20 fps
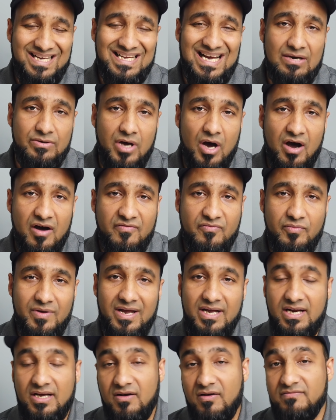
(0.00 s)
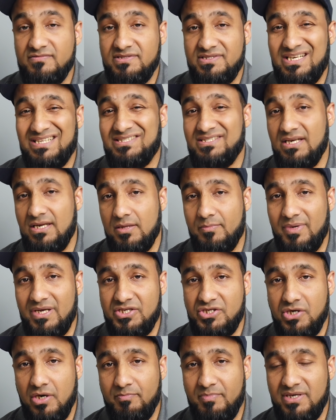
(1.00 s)
that down halfway, and obviously it's a little
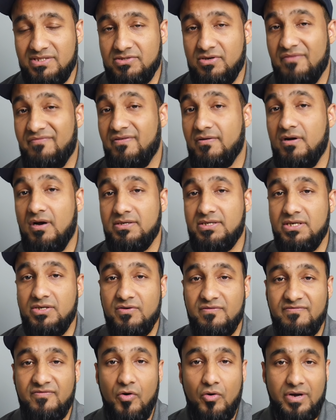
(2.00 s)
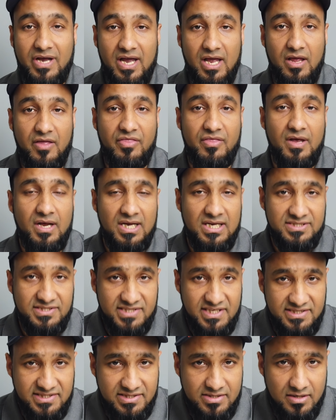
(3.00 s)
bit choppy, so I forgot to do 4K
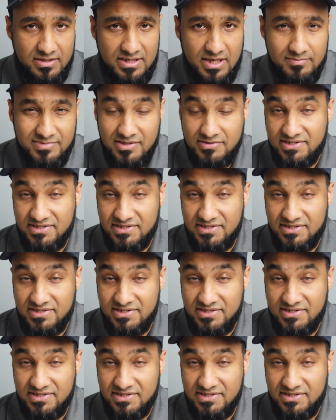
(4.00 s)
60 on them.